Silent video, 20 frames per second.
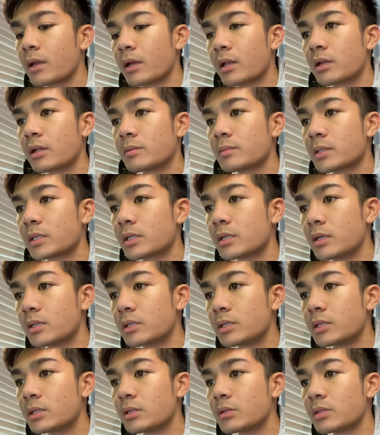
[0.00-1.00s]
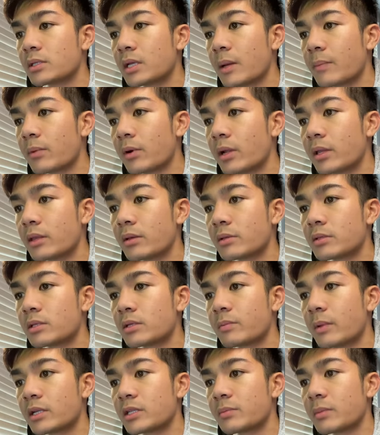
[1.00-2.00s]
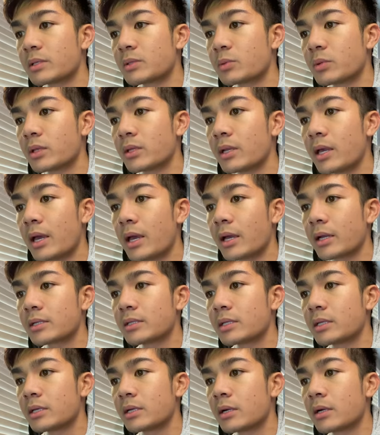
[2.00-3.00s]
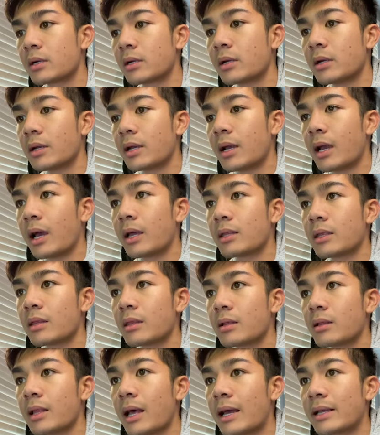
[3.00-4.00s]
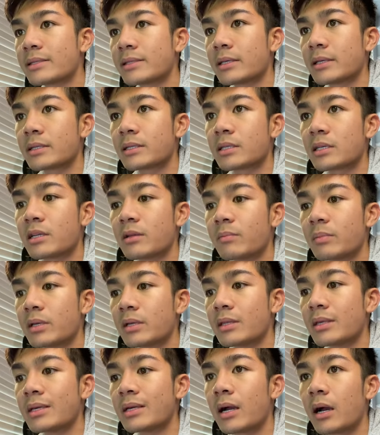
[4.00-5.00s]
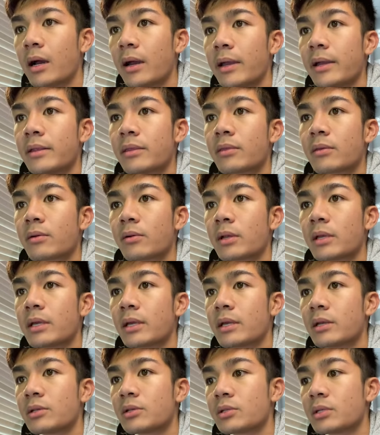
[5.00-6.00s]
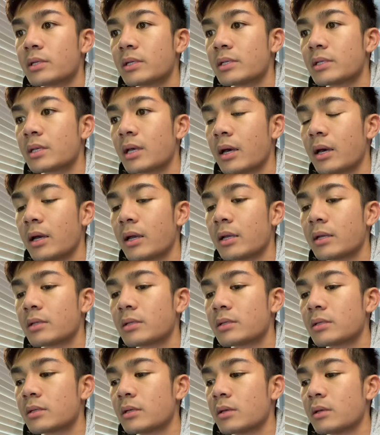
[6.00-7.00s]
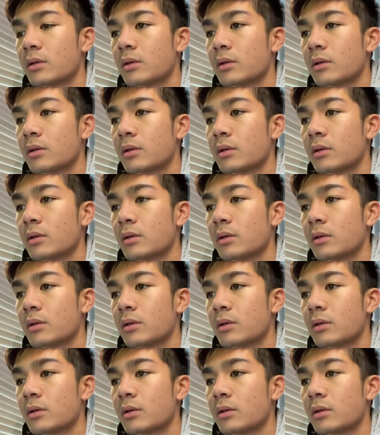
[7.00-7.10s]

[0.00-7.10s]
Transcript: And I'm just going to separate those two measurements with an X here. And then the last thing is going to be the height, 30 inches height.